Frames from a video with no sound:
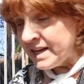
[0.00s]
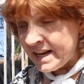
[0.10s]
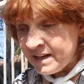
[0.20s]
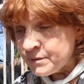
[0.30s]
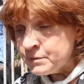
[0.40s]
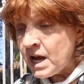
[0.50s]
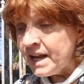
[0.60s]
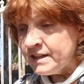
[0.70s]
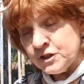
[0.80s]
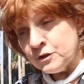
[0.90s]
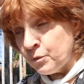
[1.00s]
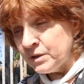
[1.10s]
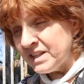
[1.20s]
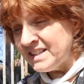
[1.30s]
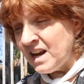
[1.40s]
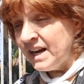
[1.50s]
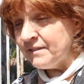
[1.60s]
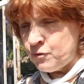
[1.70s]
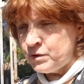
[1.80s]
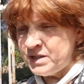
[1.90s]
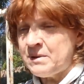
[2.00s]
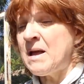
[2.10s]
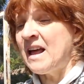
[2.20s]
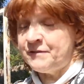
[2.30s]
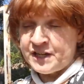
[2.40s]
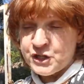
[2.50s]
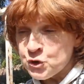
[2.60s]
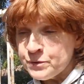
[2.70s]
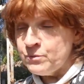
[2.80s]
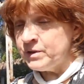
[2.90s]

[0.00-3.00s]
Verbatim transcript: did any of them die? And do you know what they died of? Was it out of injury?